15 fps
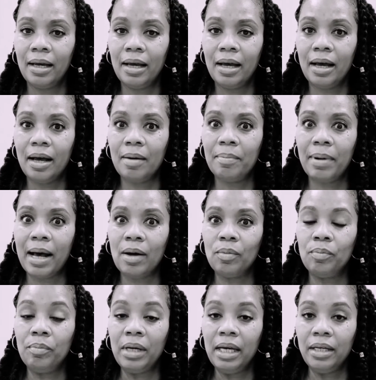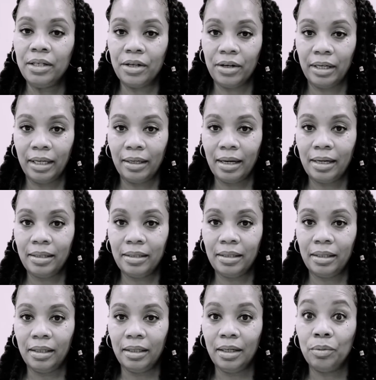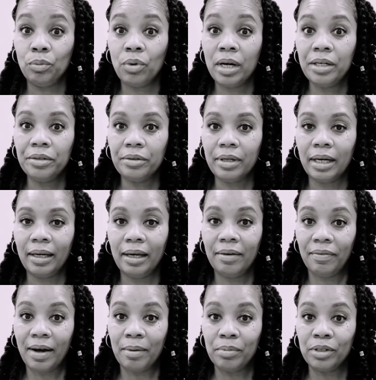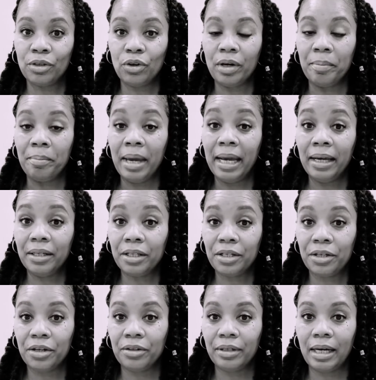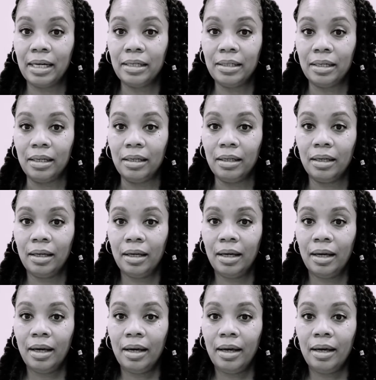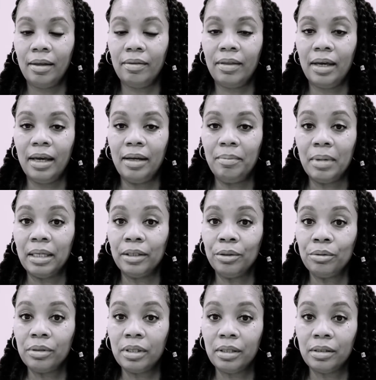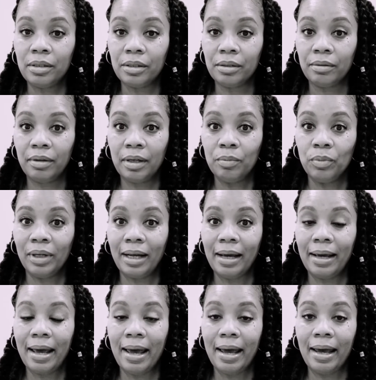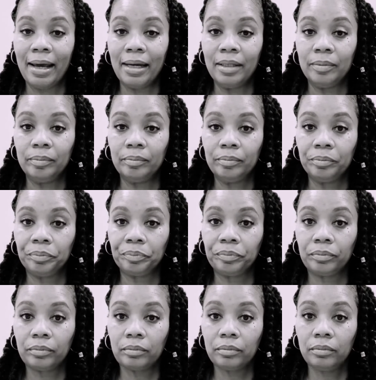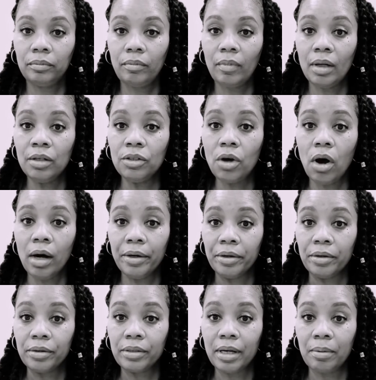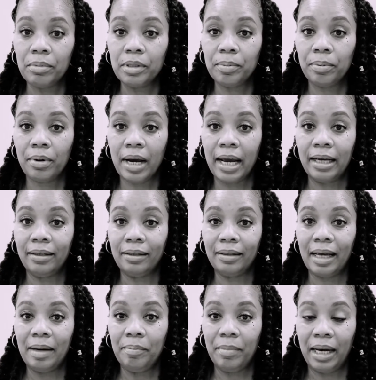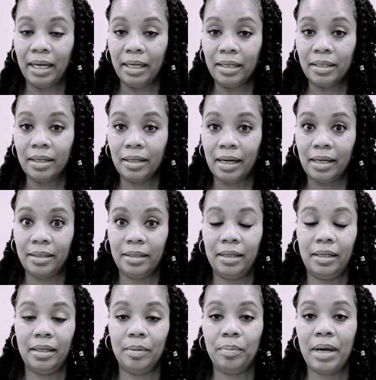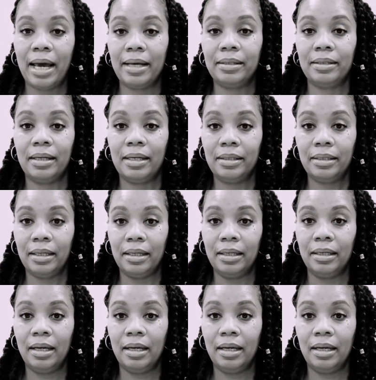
about me turning 19 and wondering if I was going to make it to turn 19. Then my little sister, then when I had daughters, I was praying that they made it to 19 and past 19.